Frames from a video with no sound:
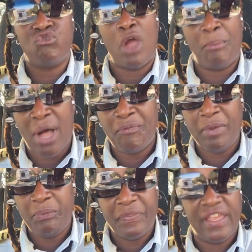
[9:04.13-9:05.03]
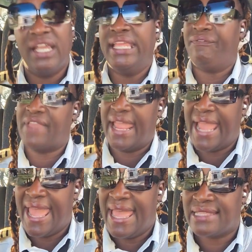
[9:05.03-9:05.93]
and drop off people there if they
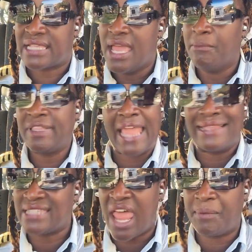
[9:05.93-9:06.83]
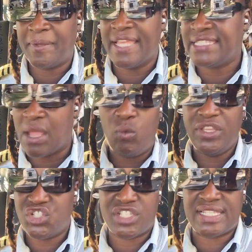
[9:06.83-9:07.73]
ask, but that's not a place that
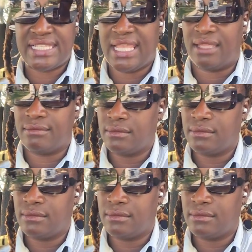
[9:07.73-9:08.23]
we just sit.